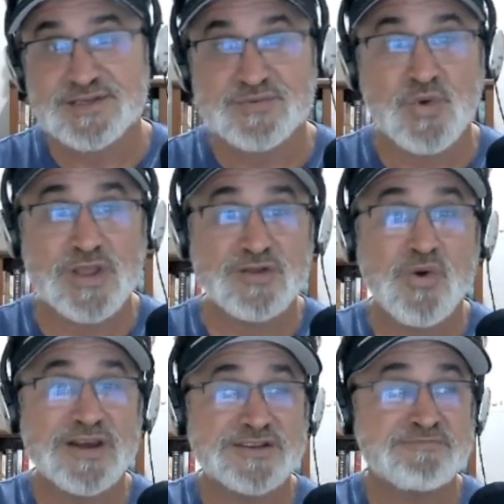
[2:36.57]
So it wasn't
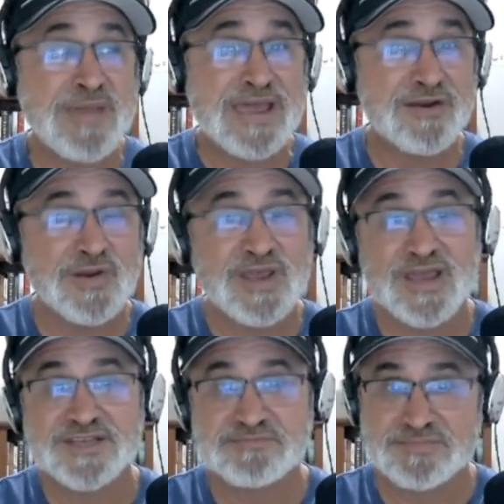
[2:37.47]
quite as bad on
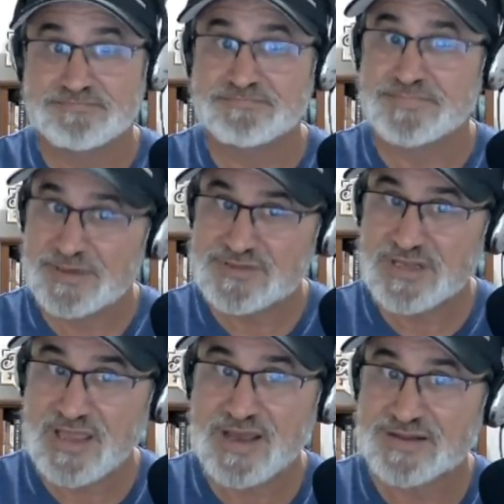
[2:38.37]
us. But it was
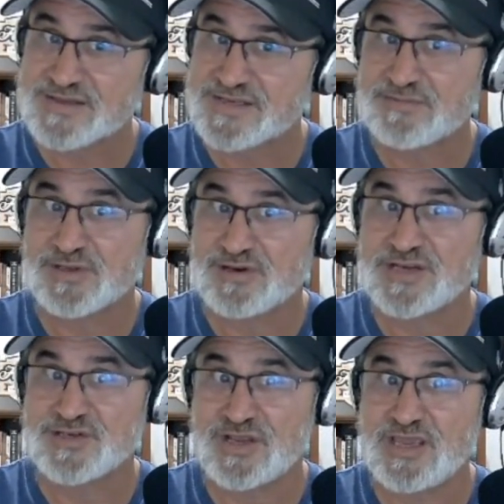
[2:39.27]
a lot of the
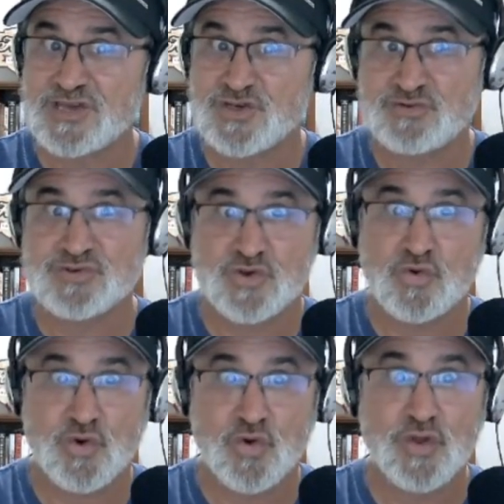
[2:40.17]
similar issues
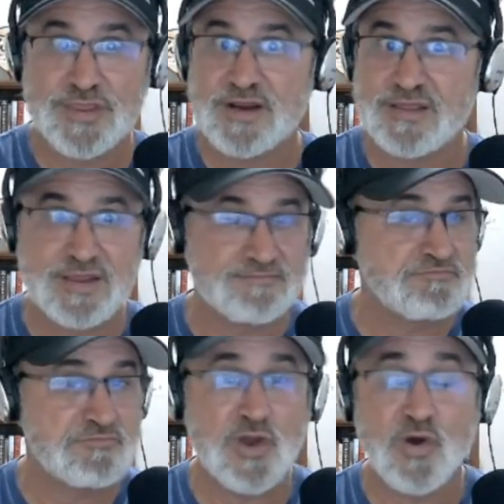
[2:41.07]
going on there. They had
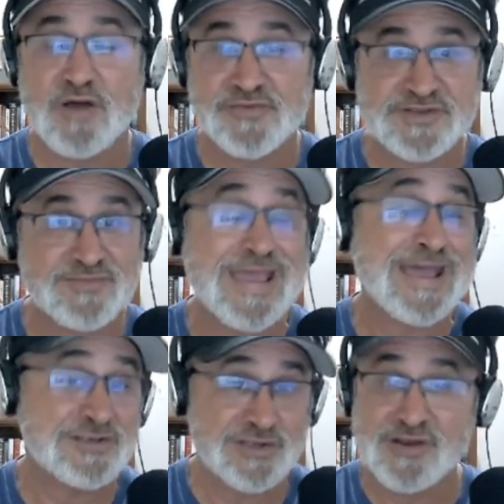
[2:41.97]
no offensive.
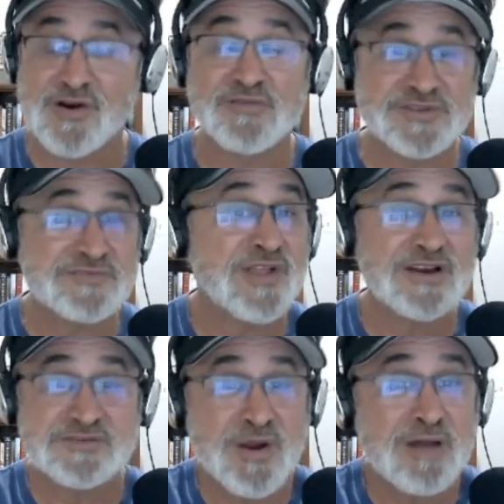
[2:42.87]
Actually, their offensive
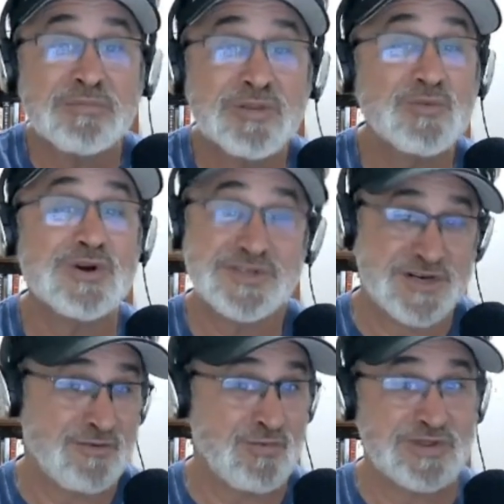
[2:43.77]
line is probably worse
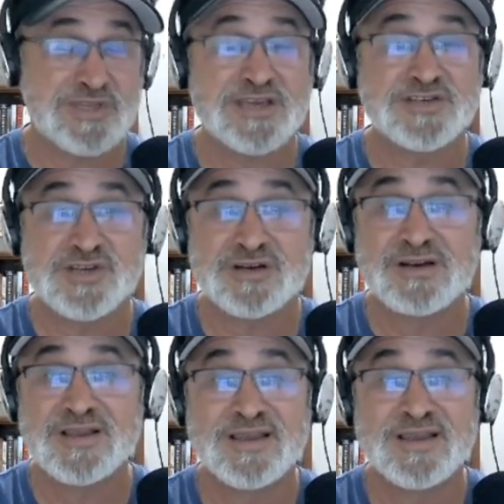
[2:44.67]
than I was last year.